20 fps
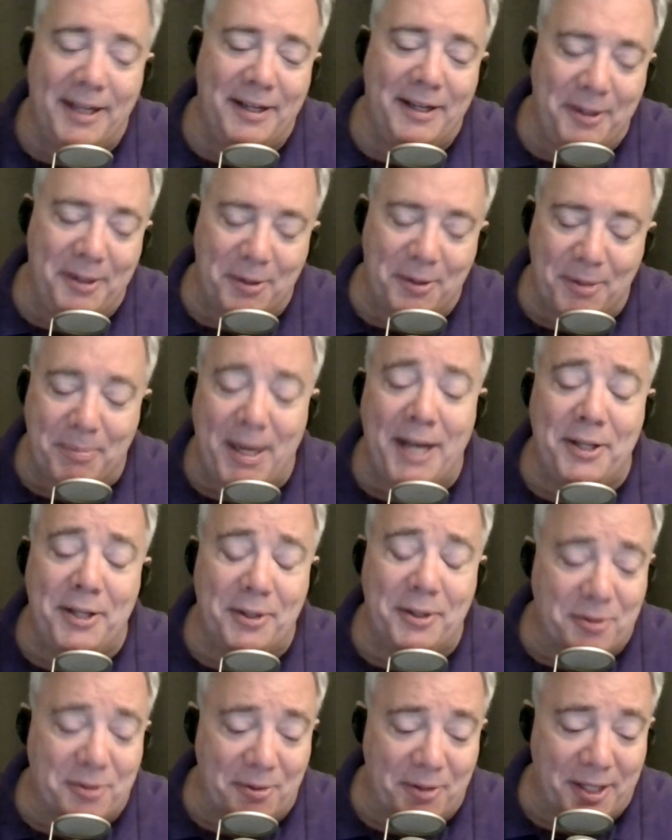and then mm-hmm. you combine
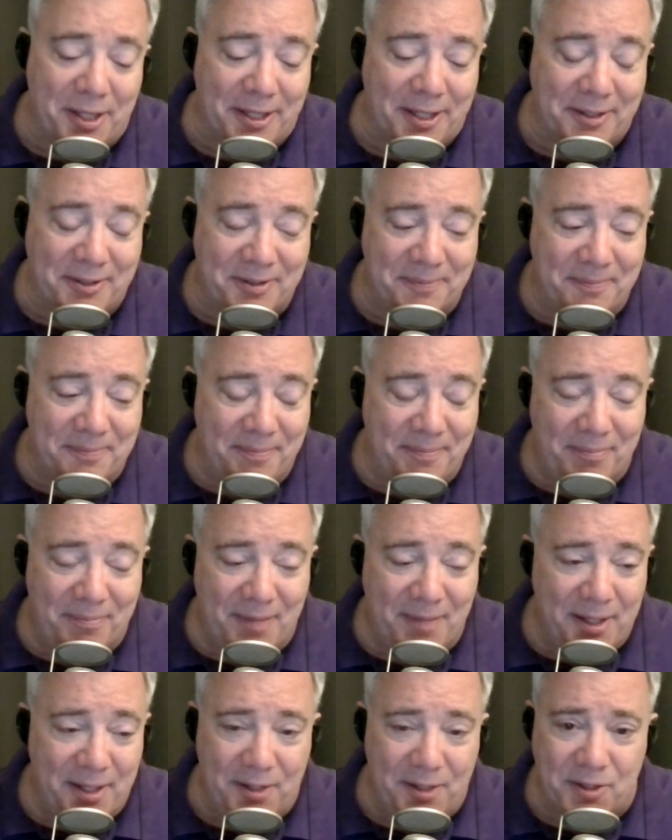those two things
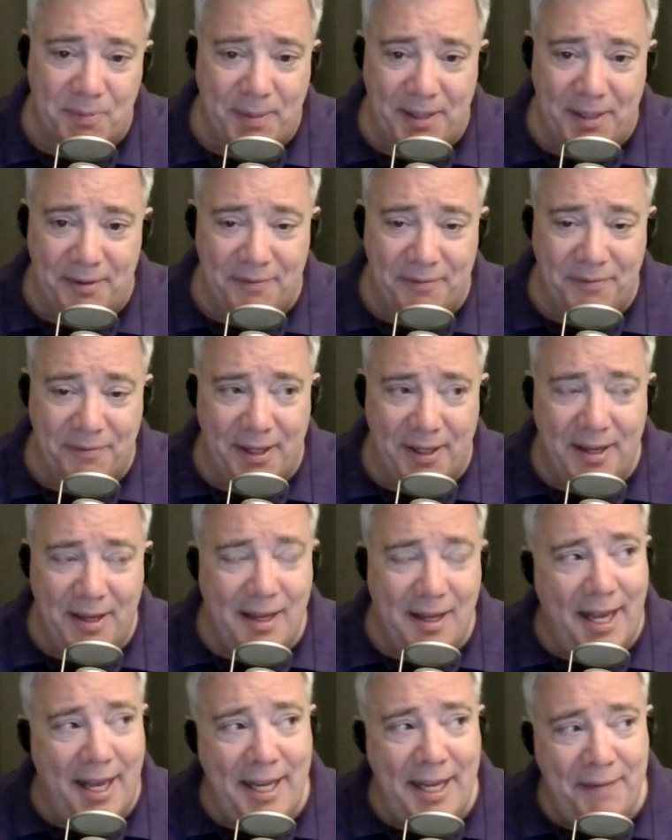you spend
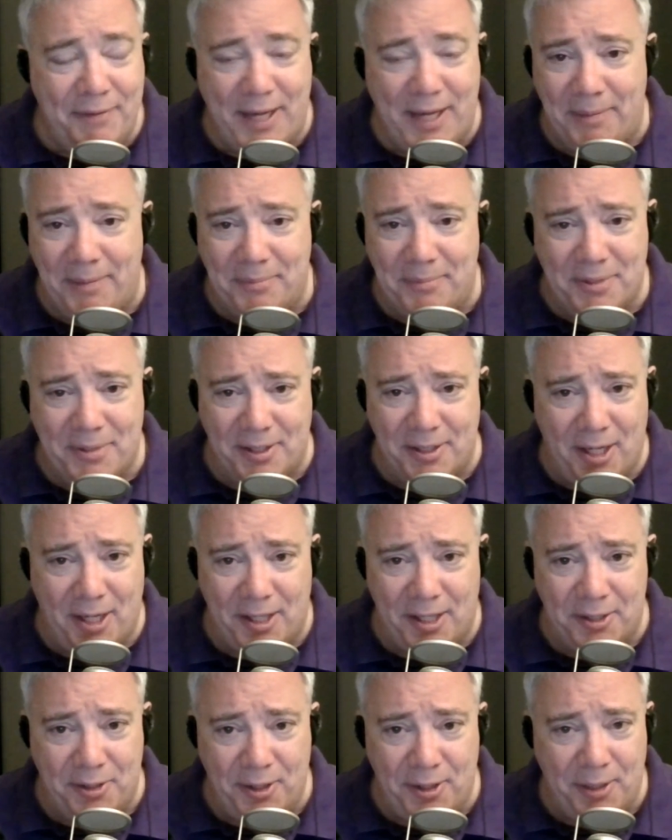i have games in call
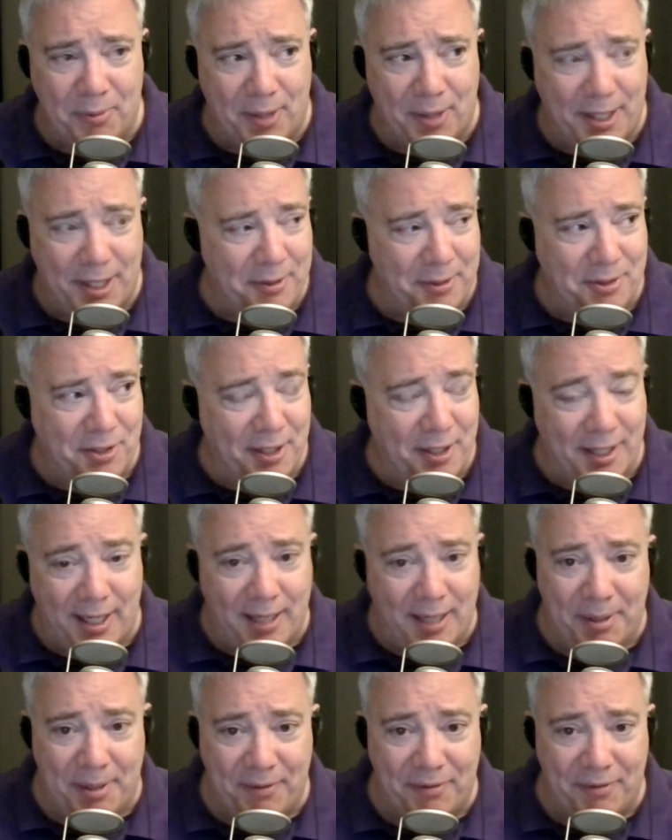of duty where i don't see an
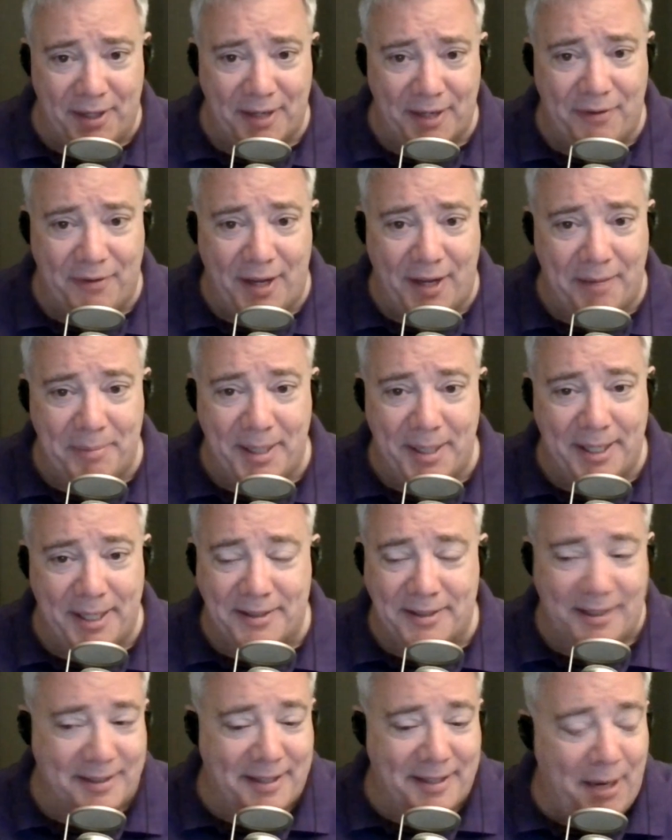enemy for like five minutes
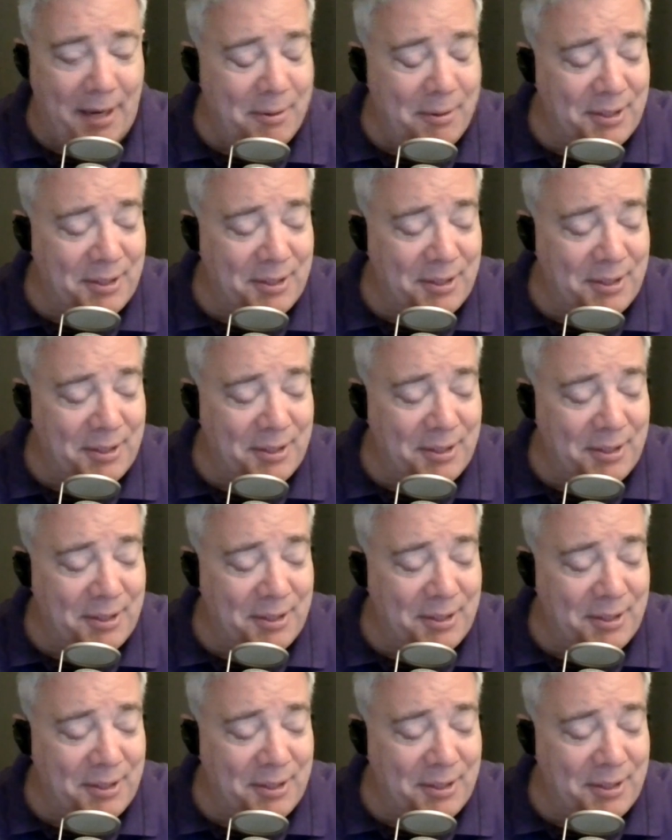and it's like how yeah.